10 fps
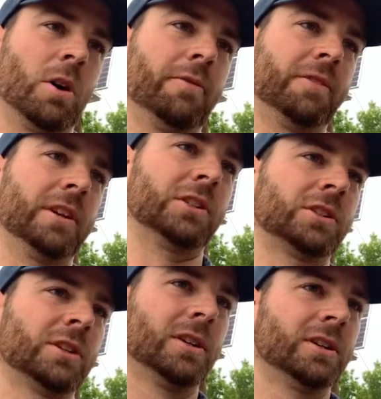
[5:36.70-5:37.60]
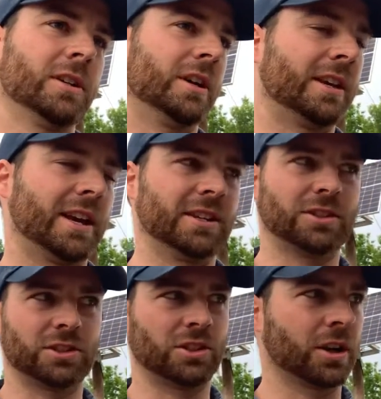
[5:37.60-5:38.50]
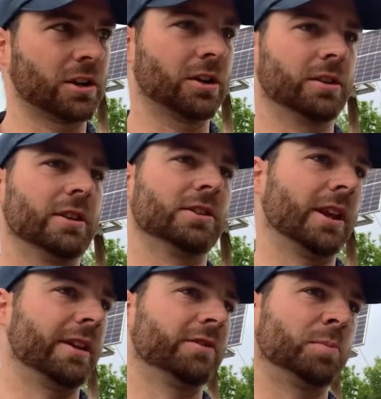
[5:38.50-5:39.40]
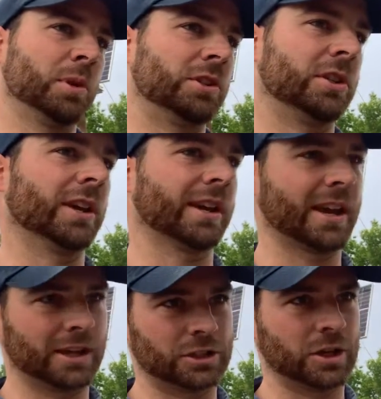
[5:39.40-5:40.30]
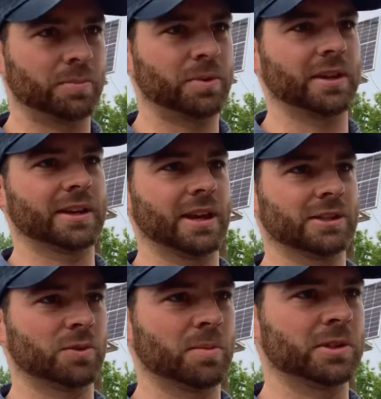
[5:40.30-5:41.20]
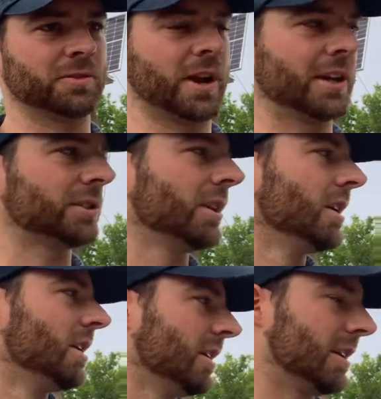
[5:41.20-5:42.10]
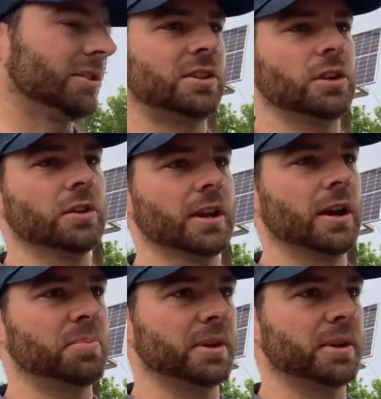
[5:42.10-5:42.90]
small fish, a dace, a sucker, these native species that can't jump and they can't swim as fast, can still get up